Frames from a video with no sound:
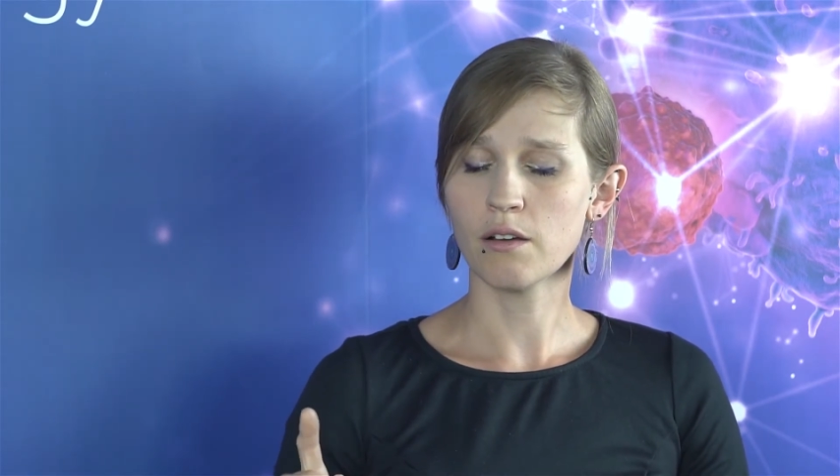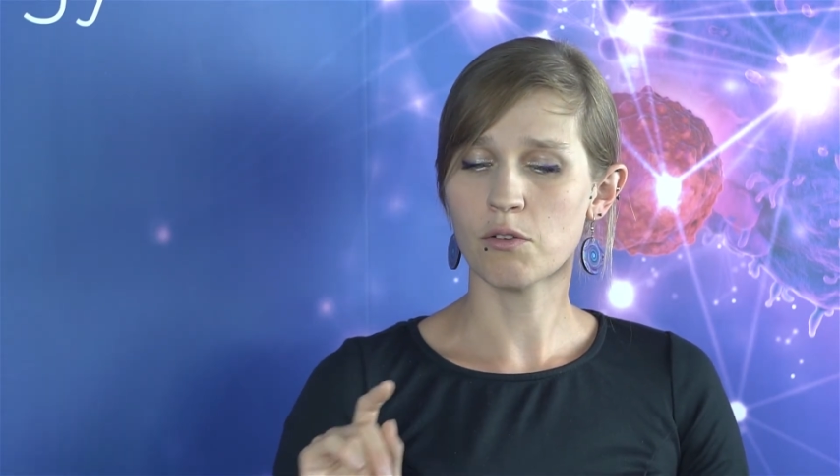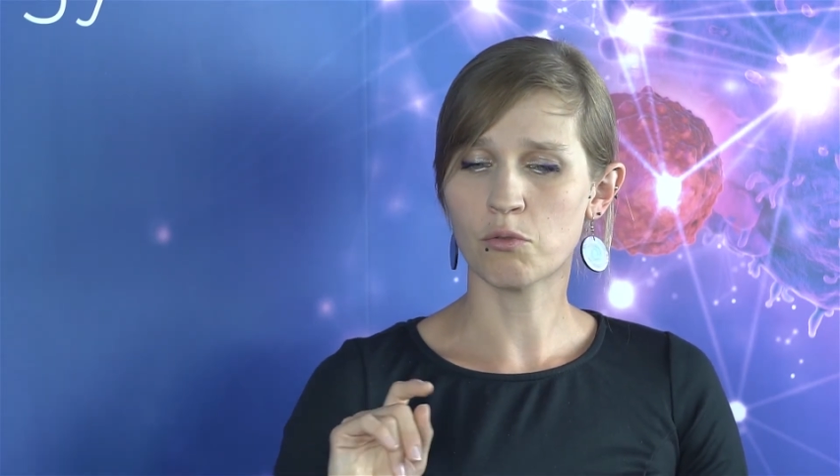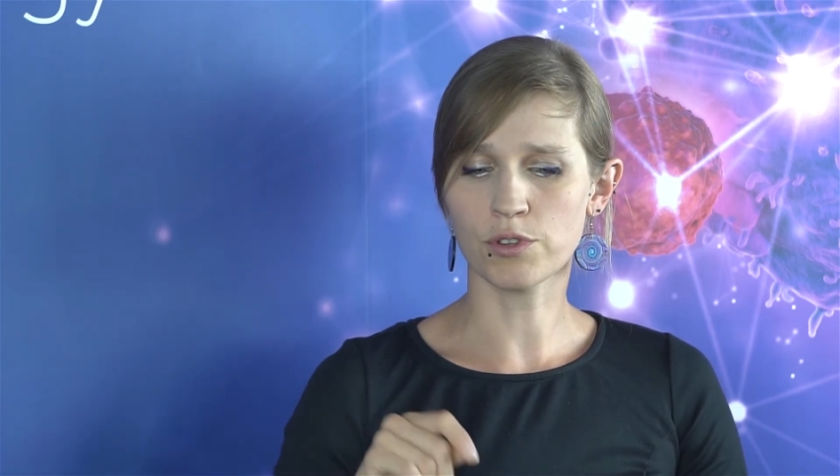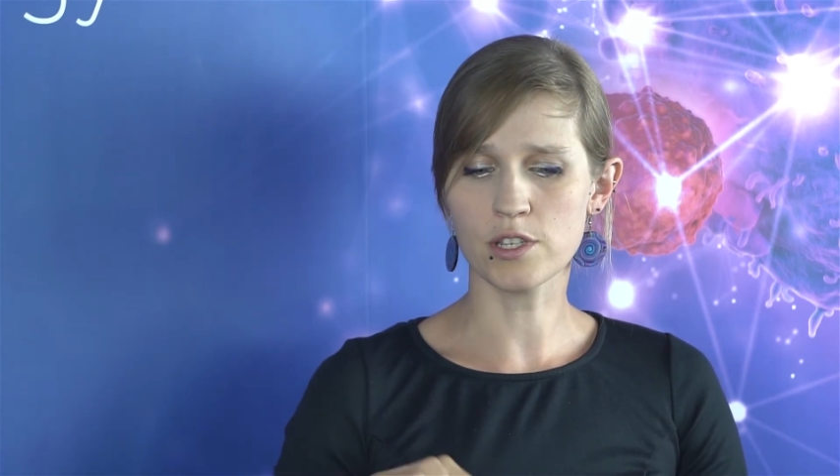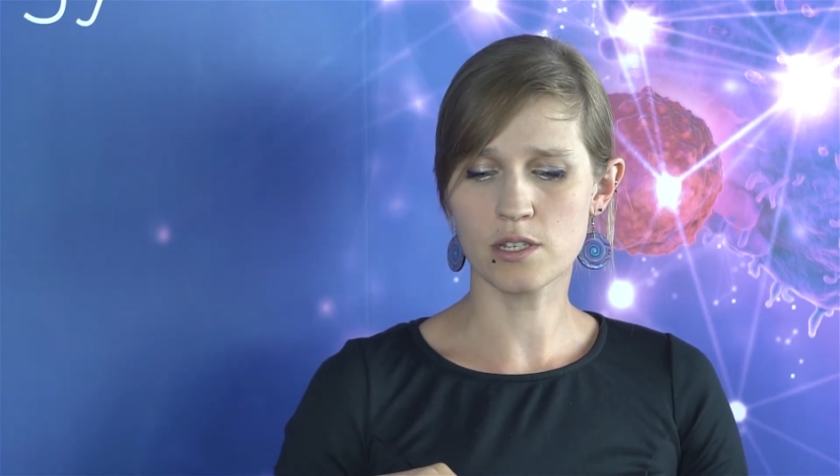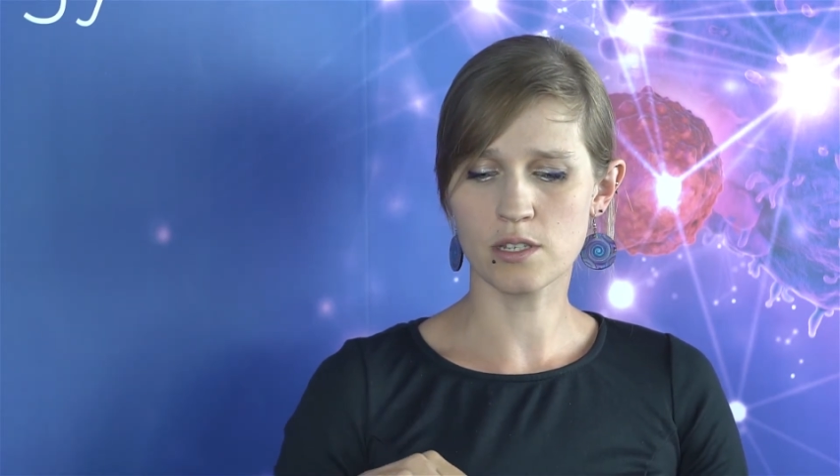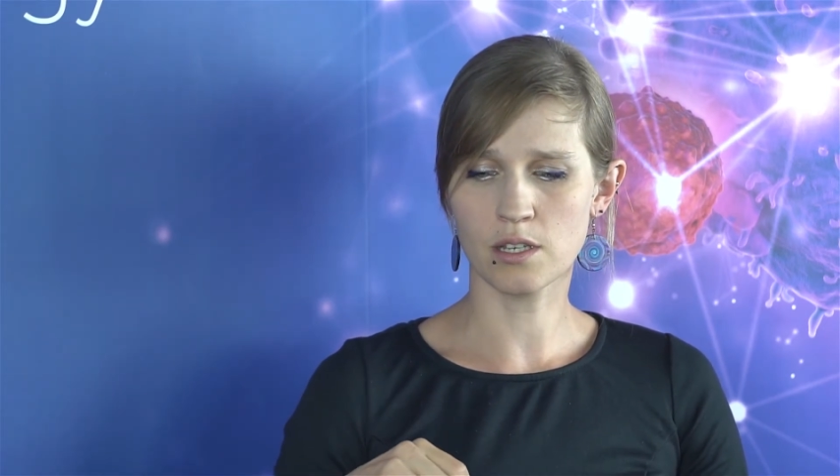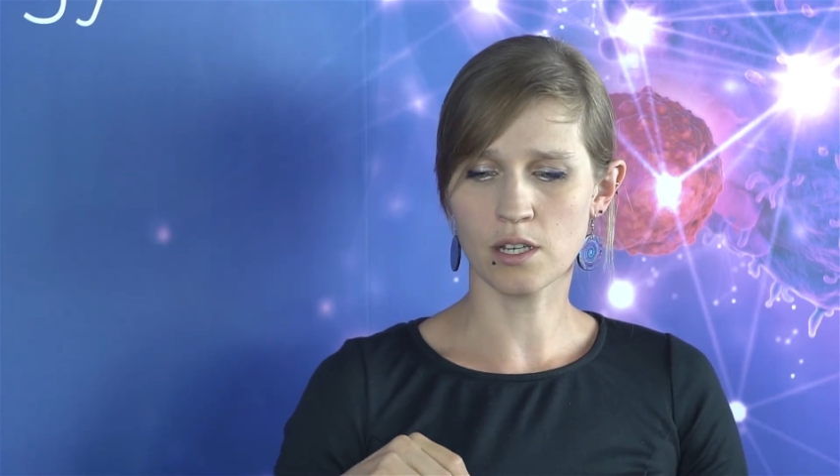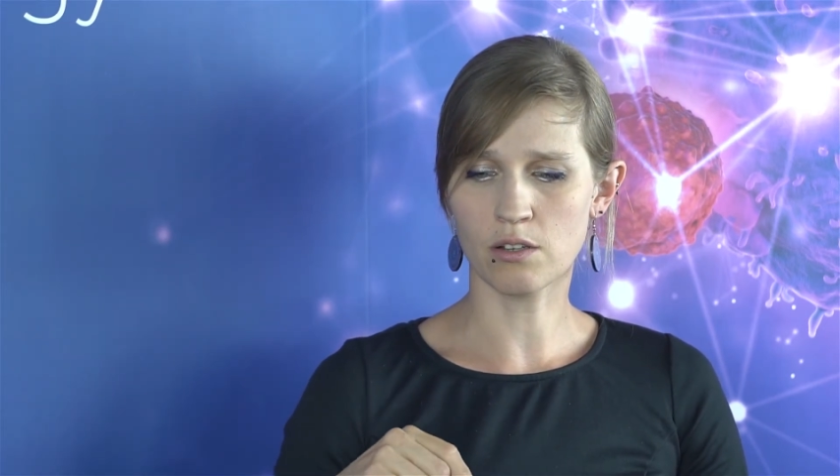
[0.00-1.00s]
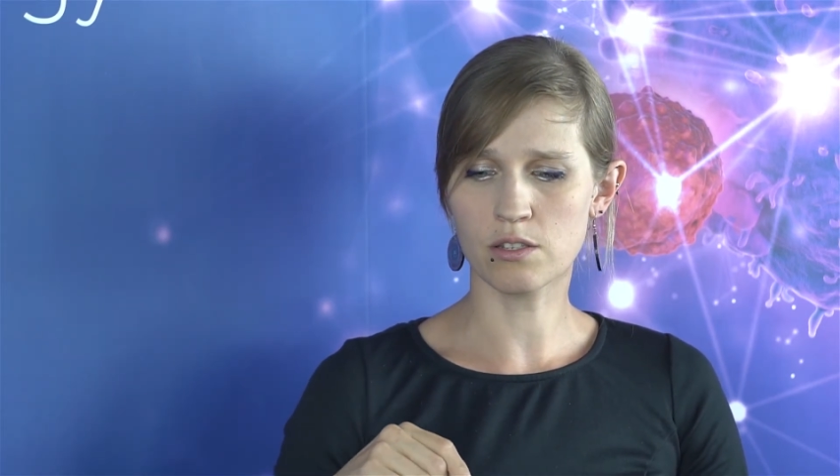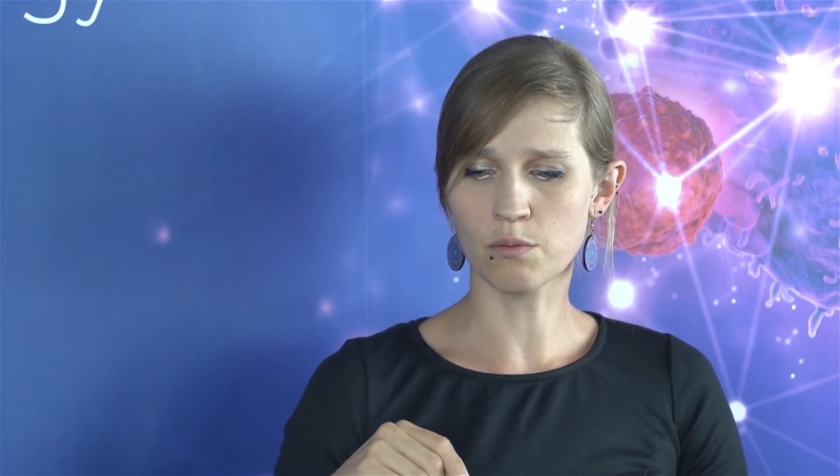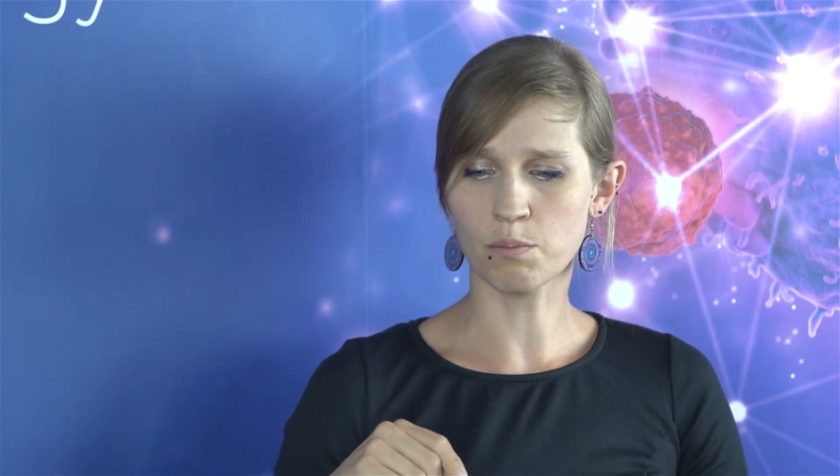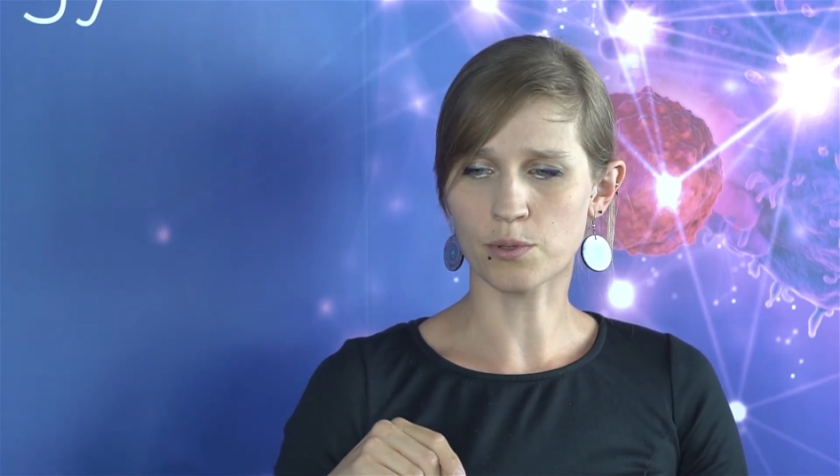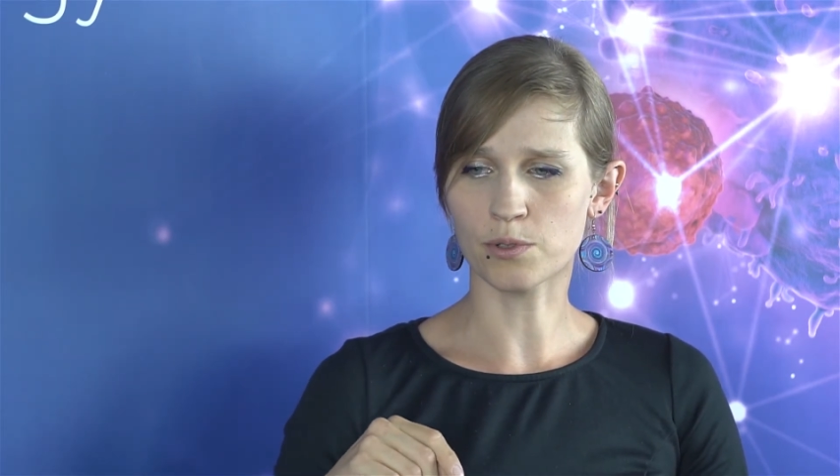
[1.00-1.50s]
What is also
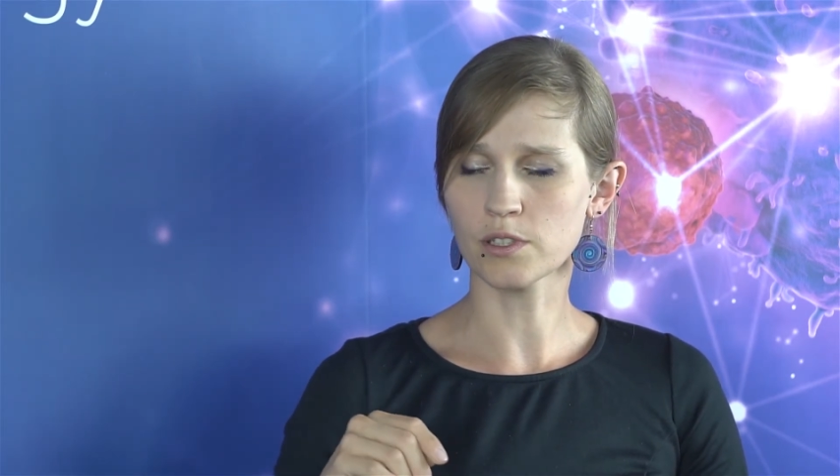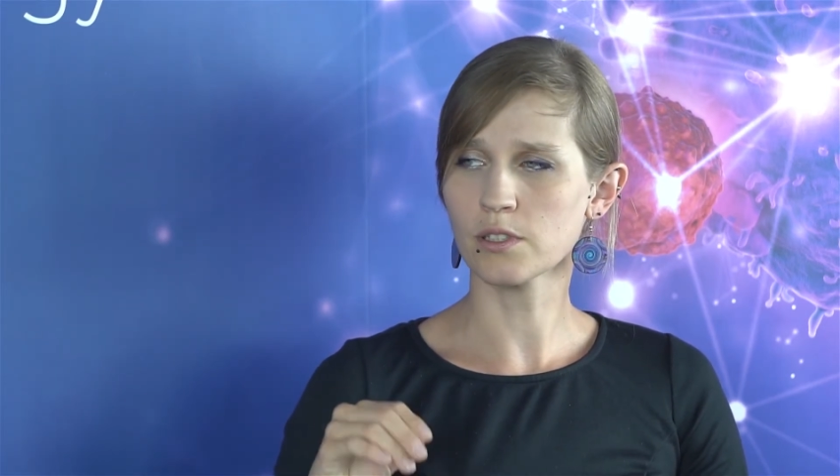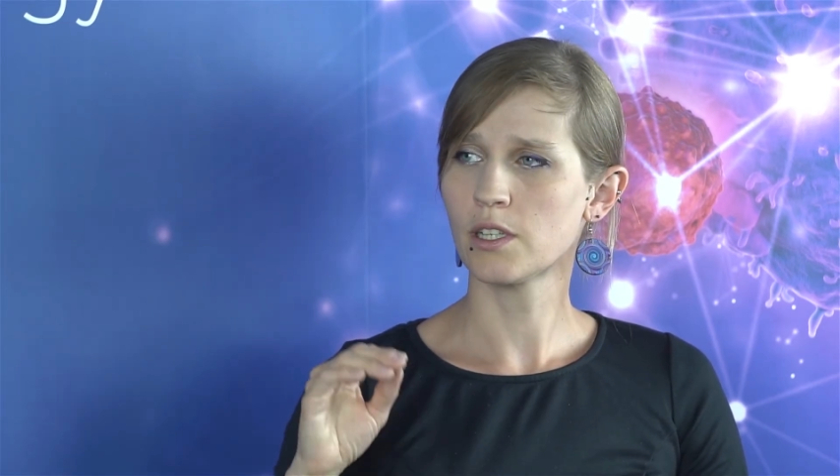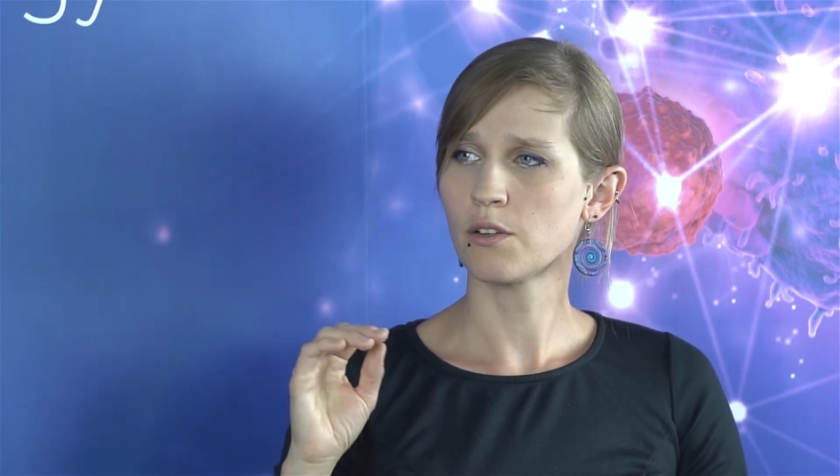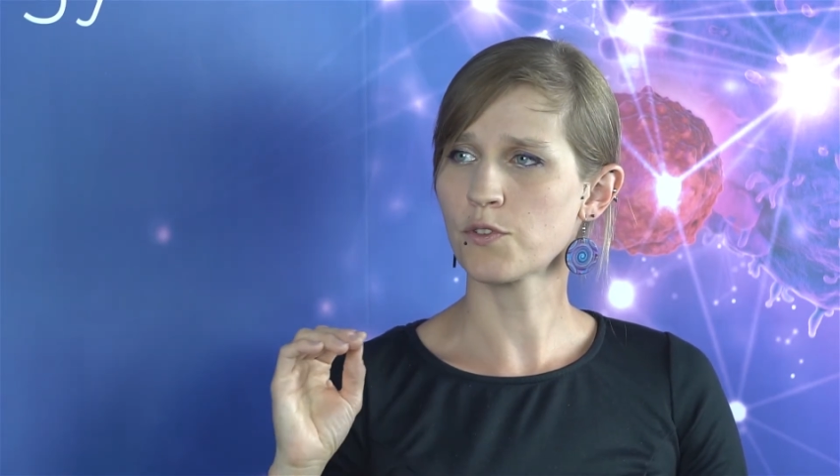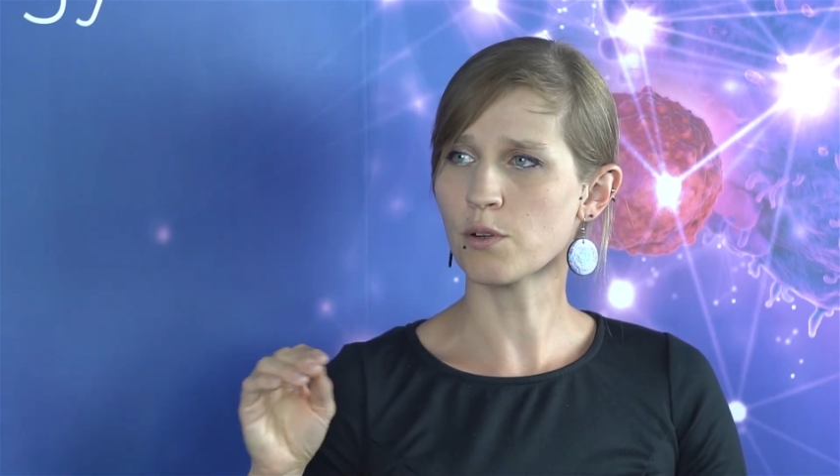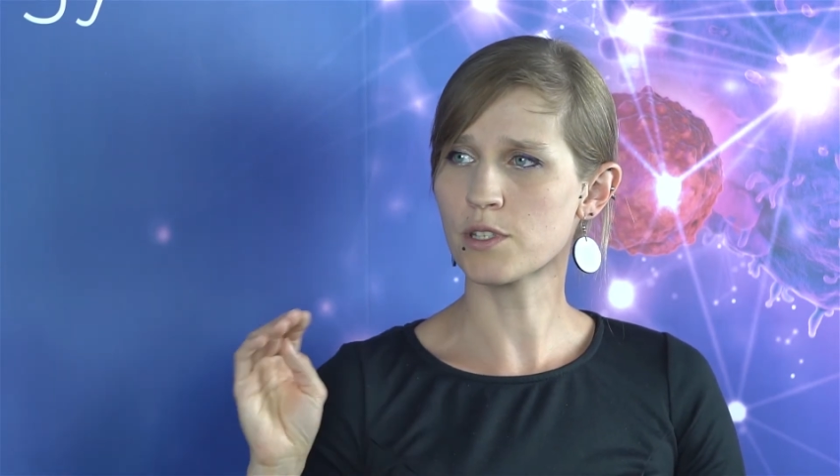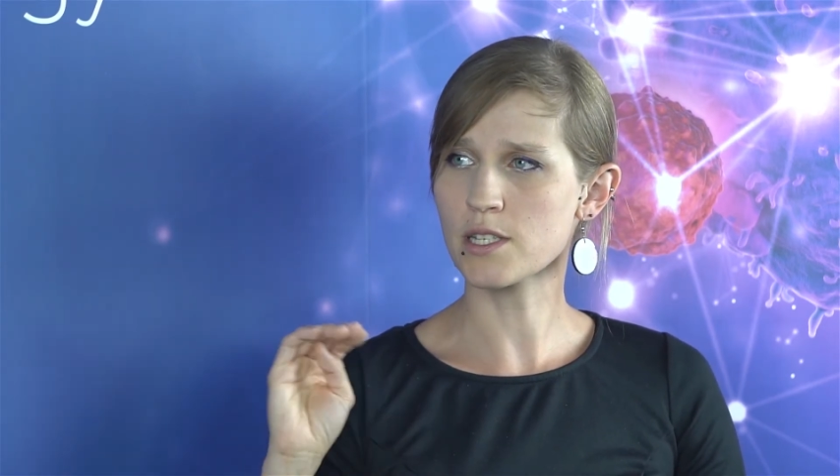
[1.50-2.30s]
important, from the